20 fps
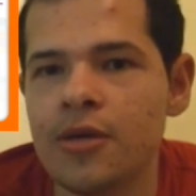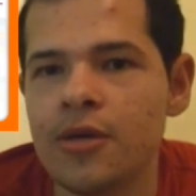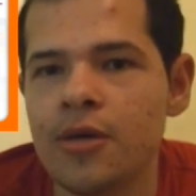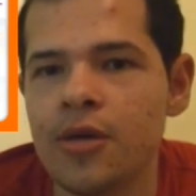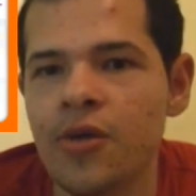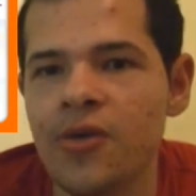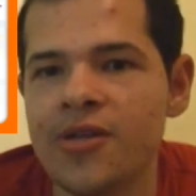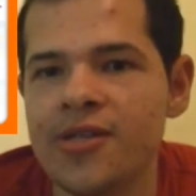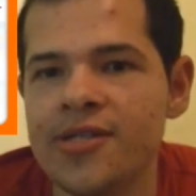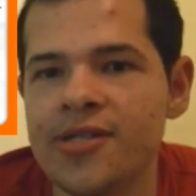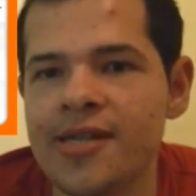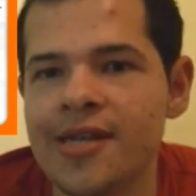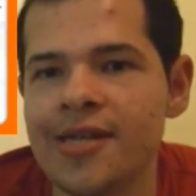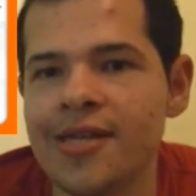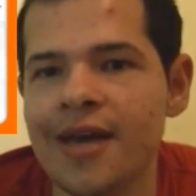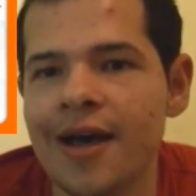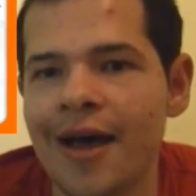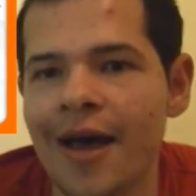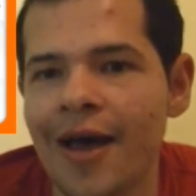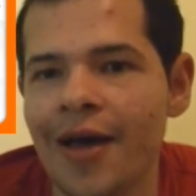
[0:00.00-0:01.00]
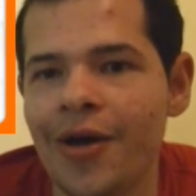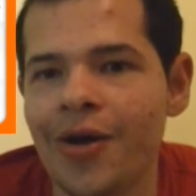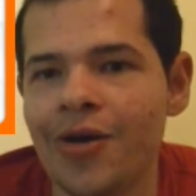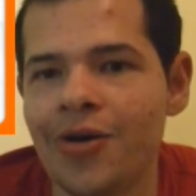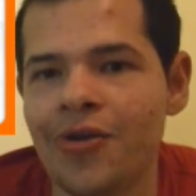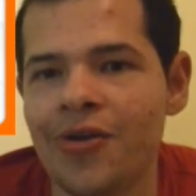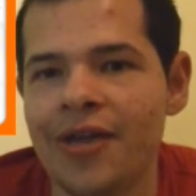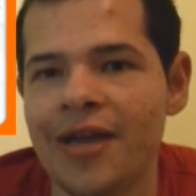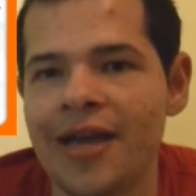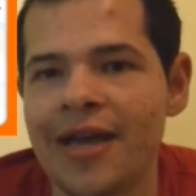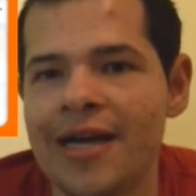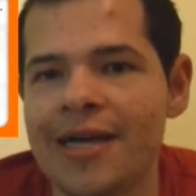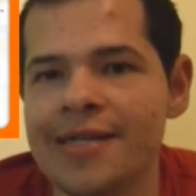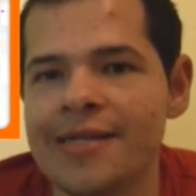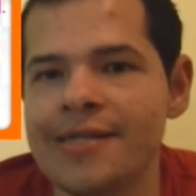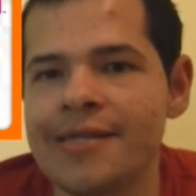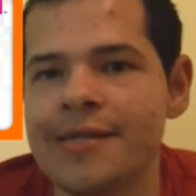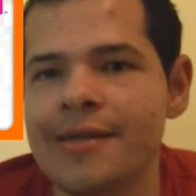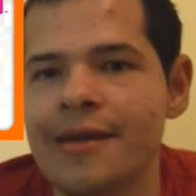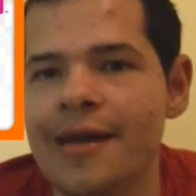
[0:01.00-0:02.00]
you can see that iCarly
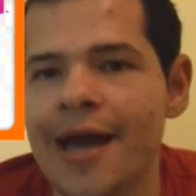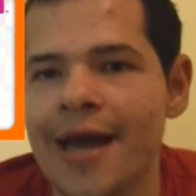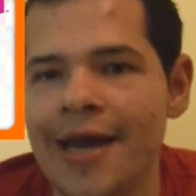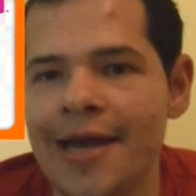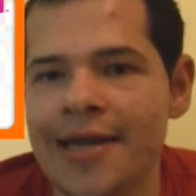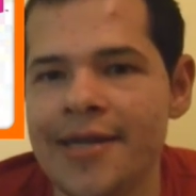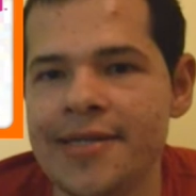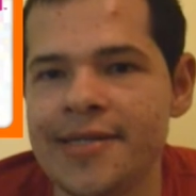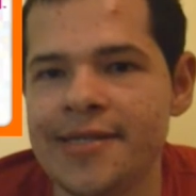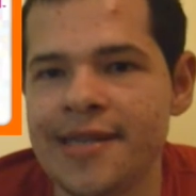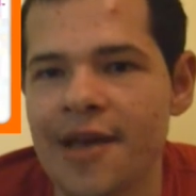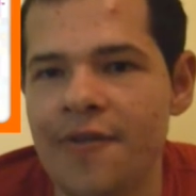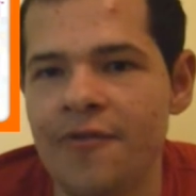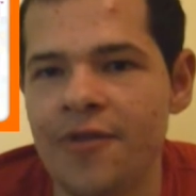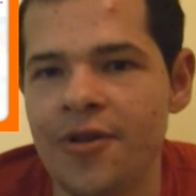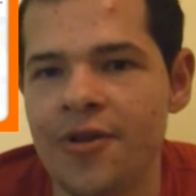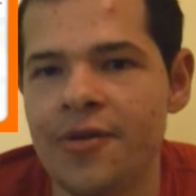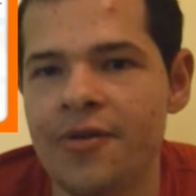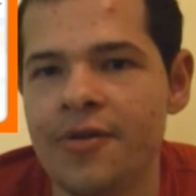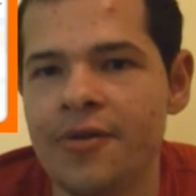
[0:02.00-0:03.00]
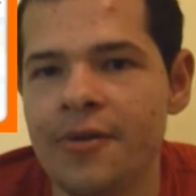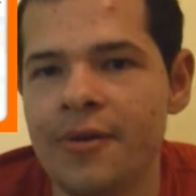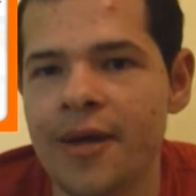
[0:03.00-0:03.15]
has 97